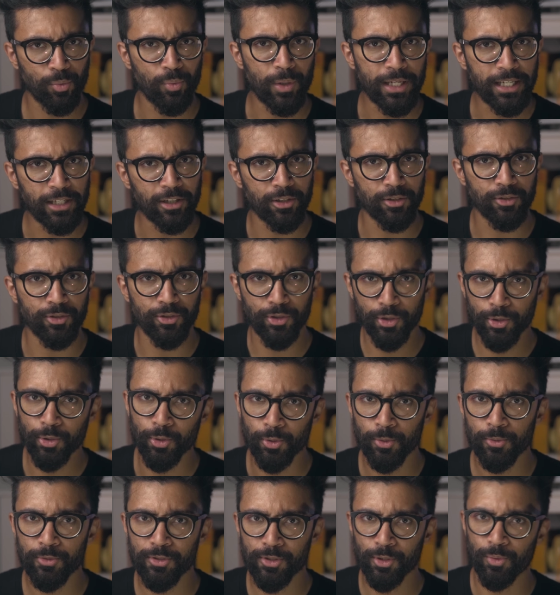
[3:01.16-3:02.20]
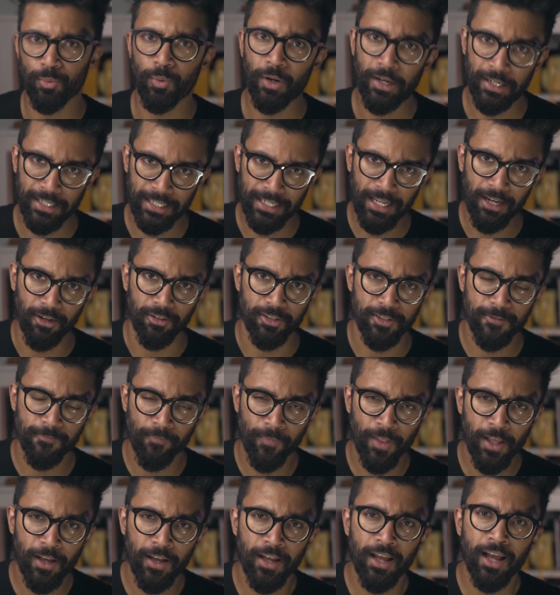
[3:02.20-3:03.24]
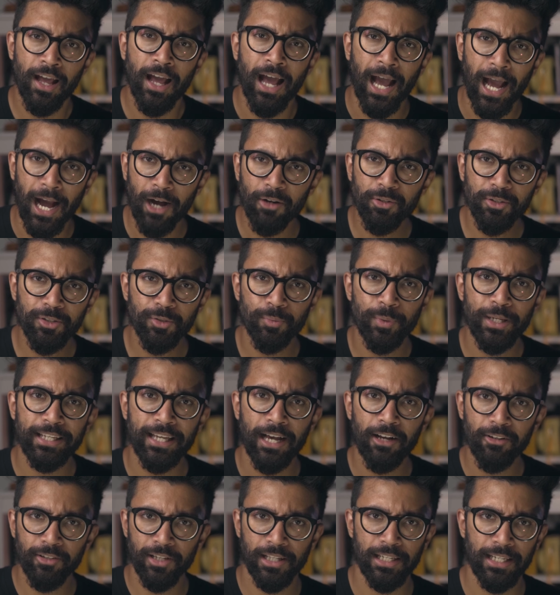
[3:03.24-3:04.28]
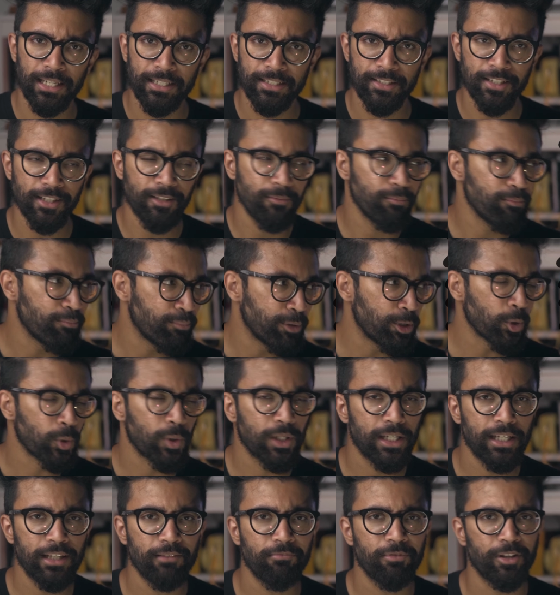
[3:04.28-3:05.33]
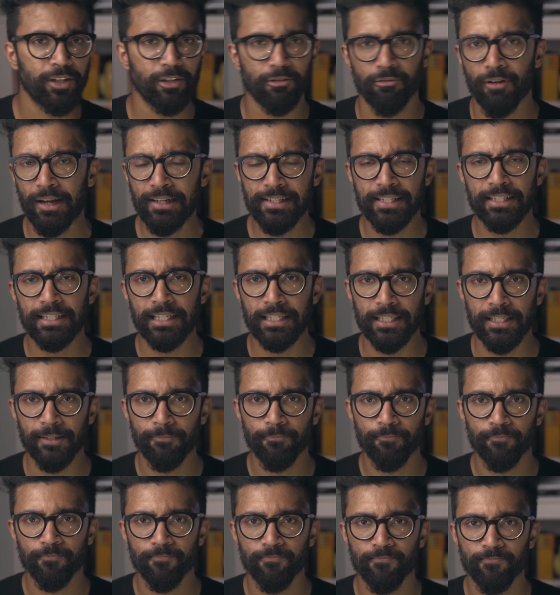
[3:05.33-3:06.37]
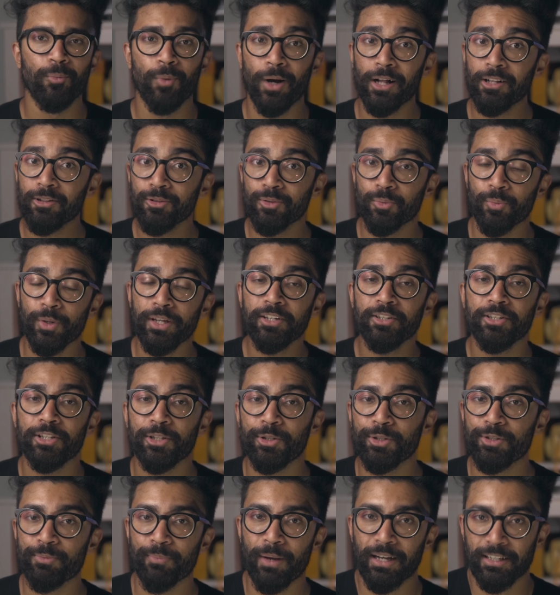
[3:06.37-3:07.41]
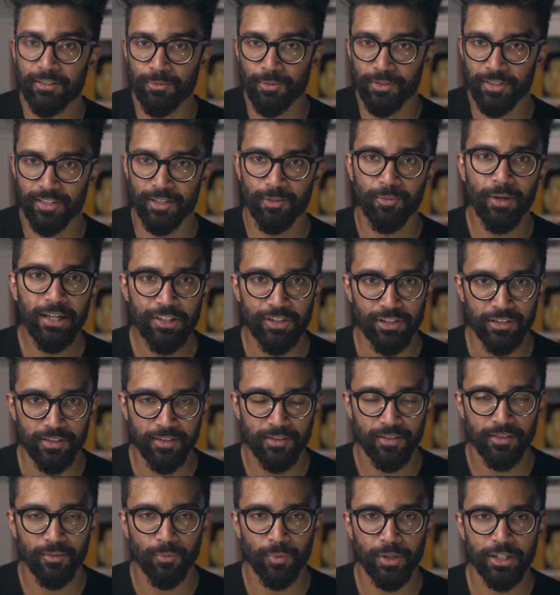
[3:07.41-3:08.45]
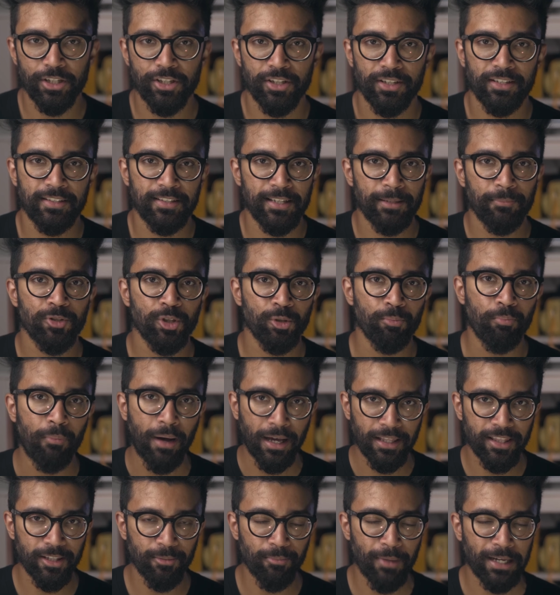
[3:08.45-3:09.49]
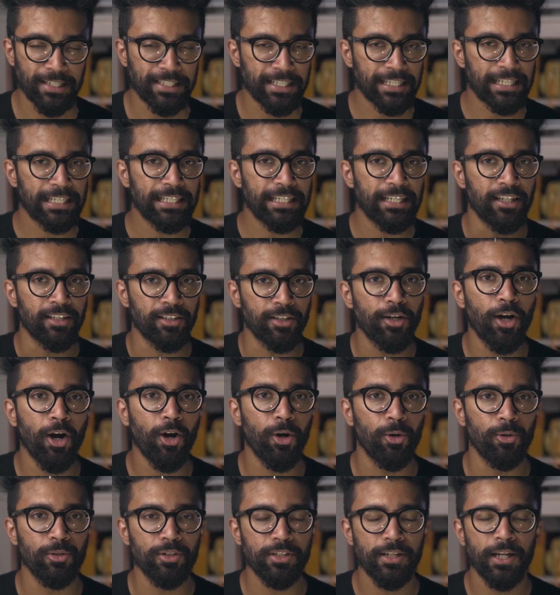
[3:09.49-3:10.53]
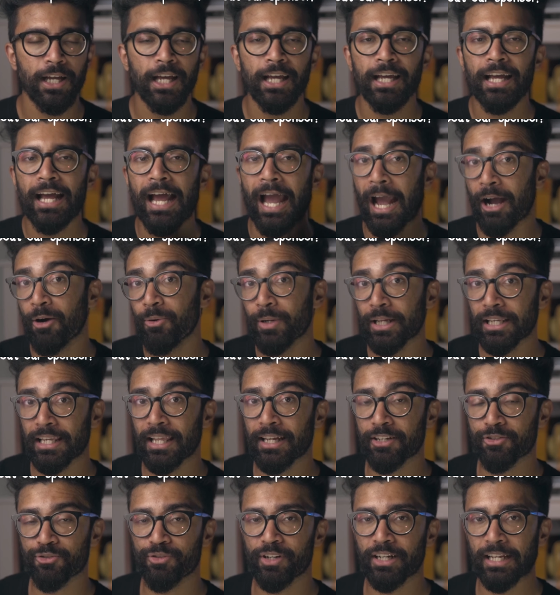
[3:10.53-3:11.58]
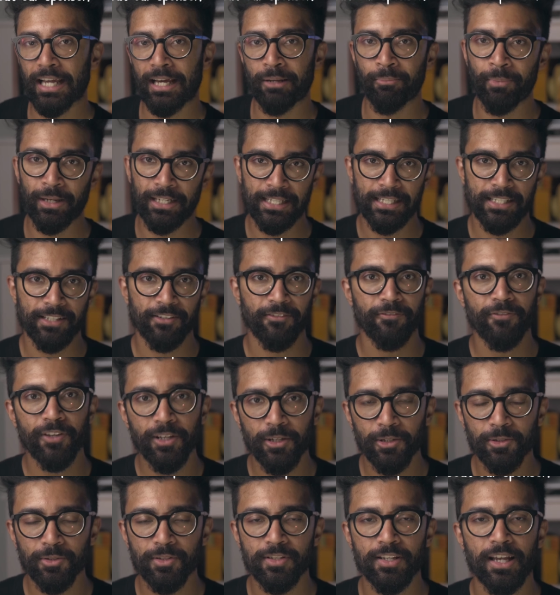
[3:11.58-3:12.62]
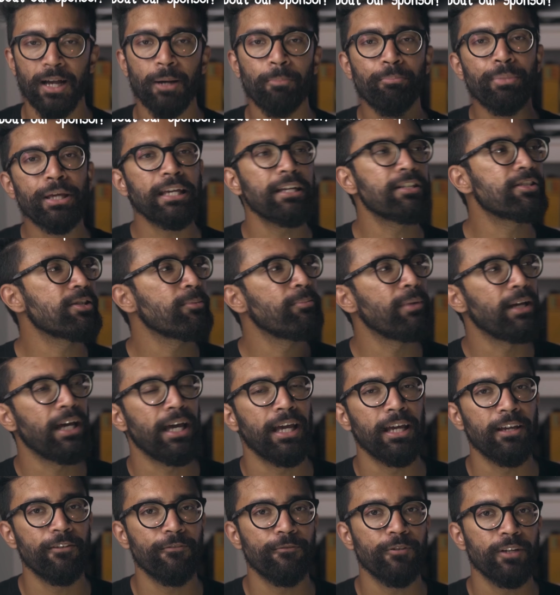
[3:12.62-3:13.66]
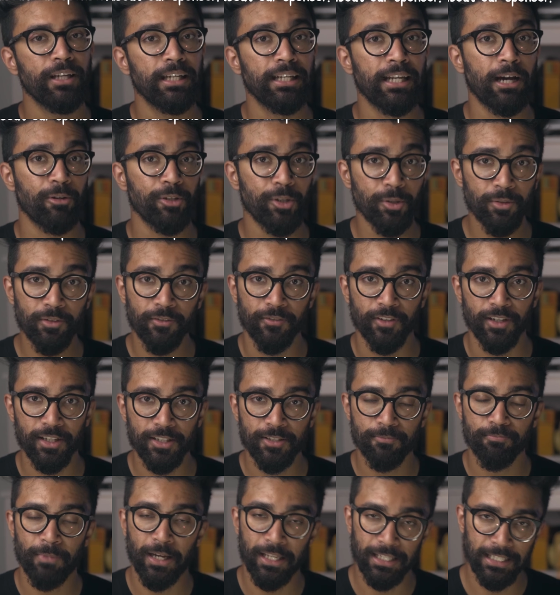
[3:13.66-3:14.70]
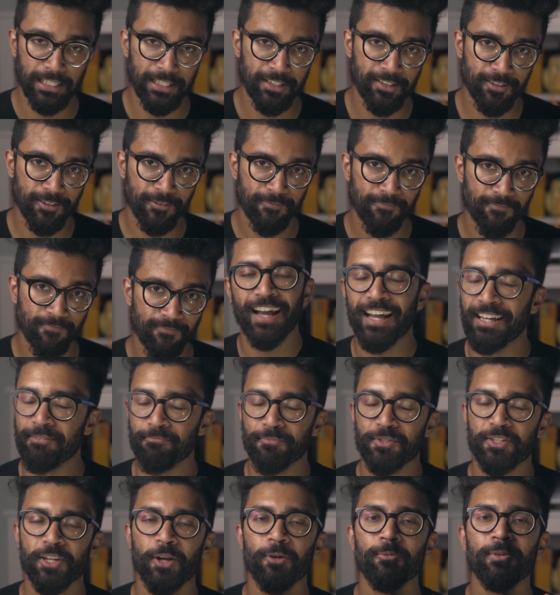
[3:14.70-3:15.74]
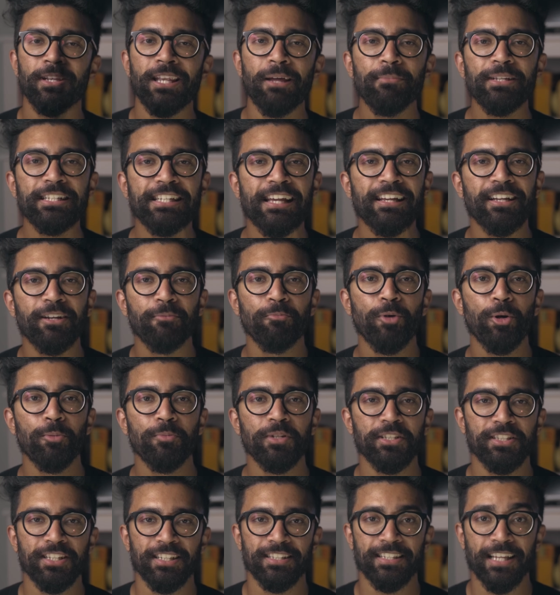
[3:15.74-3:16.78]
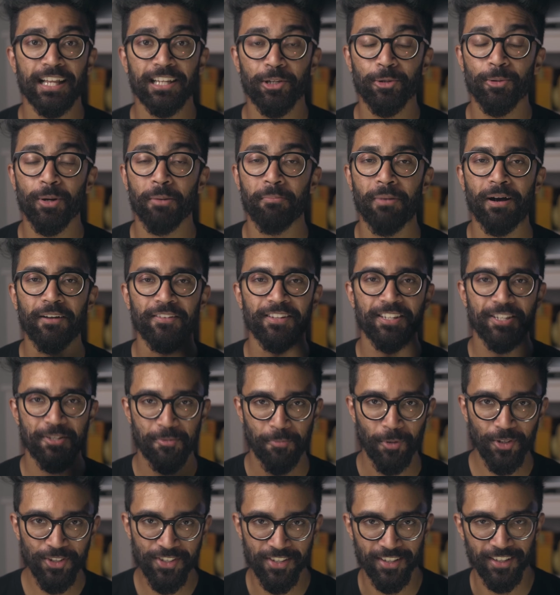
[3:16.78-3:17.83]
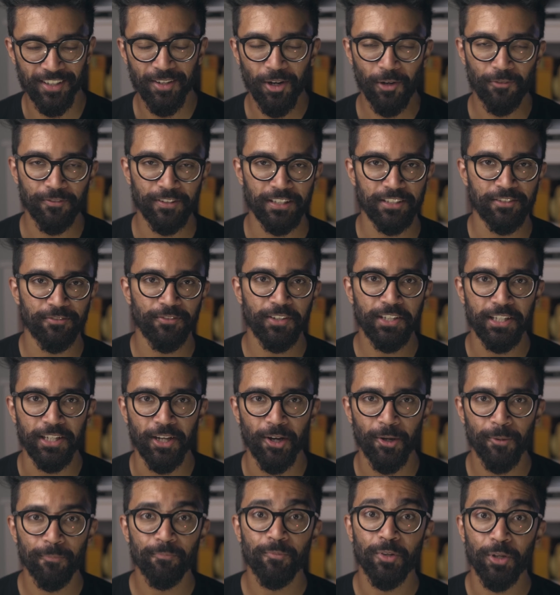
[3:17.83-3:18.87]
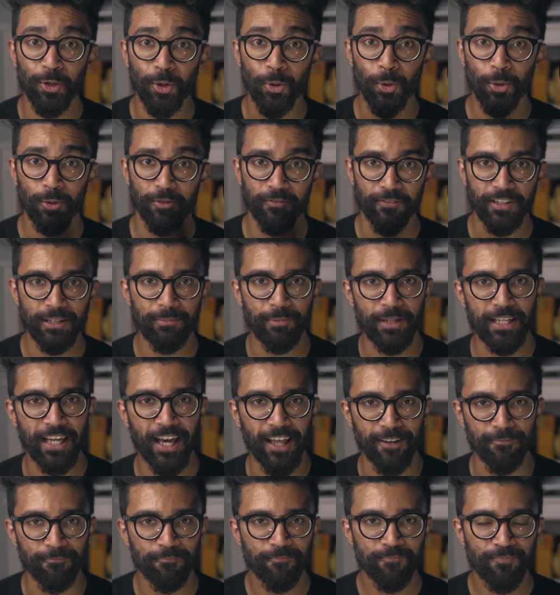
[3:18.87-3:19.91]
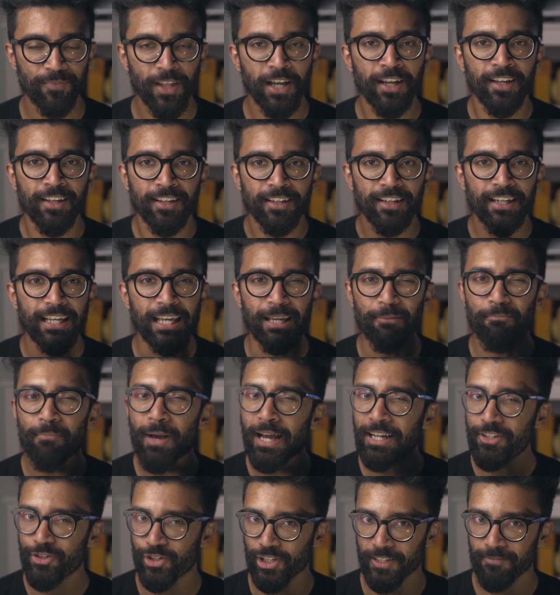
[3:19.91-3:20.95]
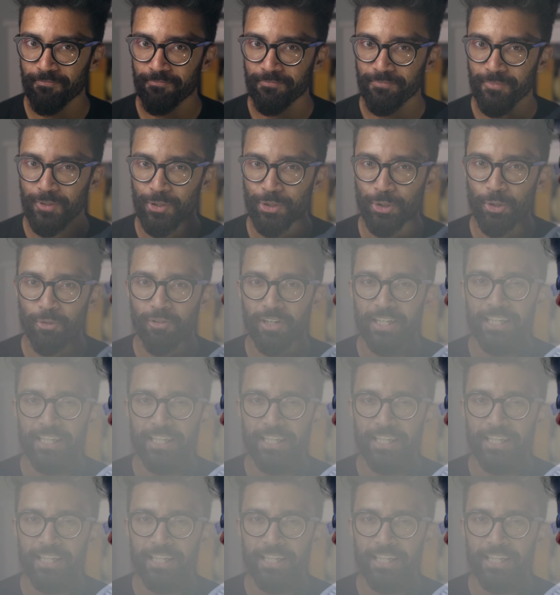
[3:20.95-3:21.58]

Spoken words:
we could do to work it out? How could we calculate it purely theoretically? Well, we could use Maxwell's equations, which seem to mathematically encode how electric and magnetic fields appear to behave in our universe, at least. Hey, so let me take a moment to tell you about the sponsor of this video, NordVPN. Imagine you're